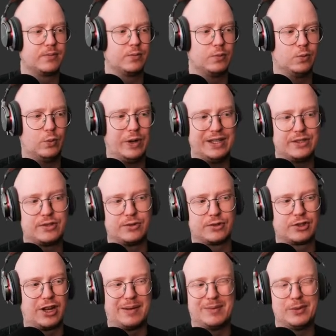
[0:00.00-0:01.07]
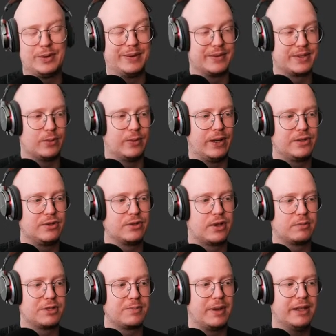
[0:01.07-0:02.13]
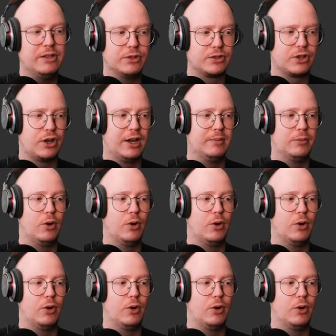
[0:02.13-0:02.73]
waste your time i will not even say waste your time spend your time